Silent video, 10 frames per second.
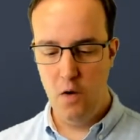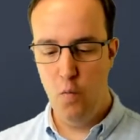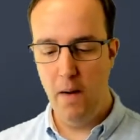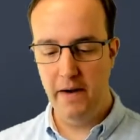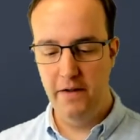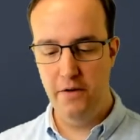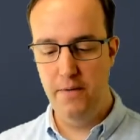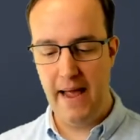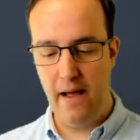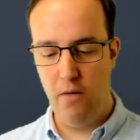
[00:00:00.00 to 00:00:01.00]
What I'm going to do
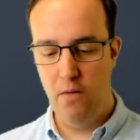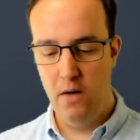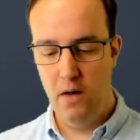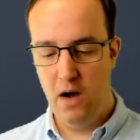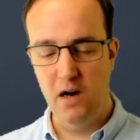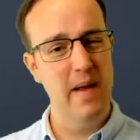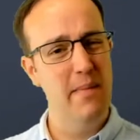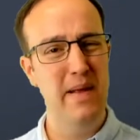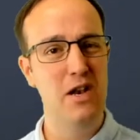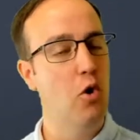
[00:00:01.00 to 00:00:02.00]
now, I'm going to be
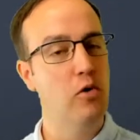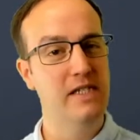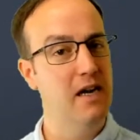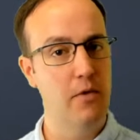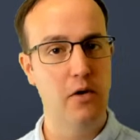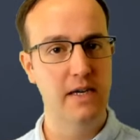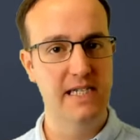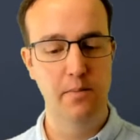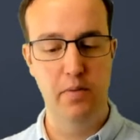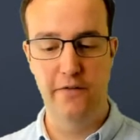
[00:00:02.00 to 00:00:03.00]
a bit naughty. I'm not going to
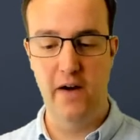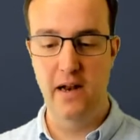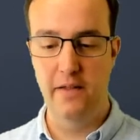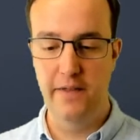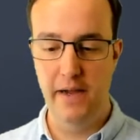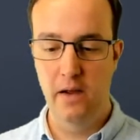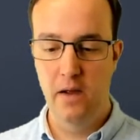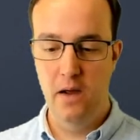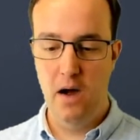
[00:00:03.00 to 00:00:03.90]
simplify anything.